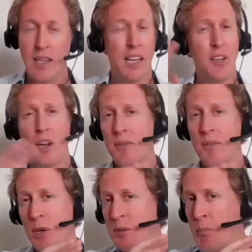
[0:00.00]
not even
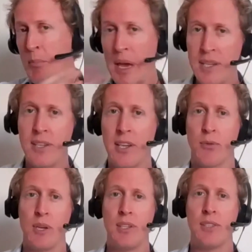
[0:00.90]
the most basic
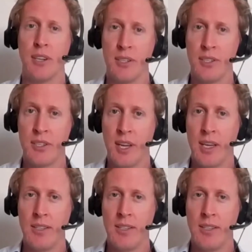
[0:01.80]
research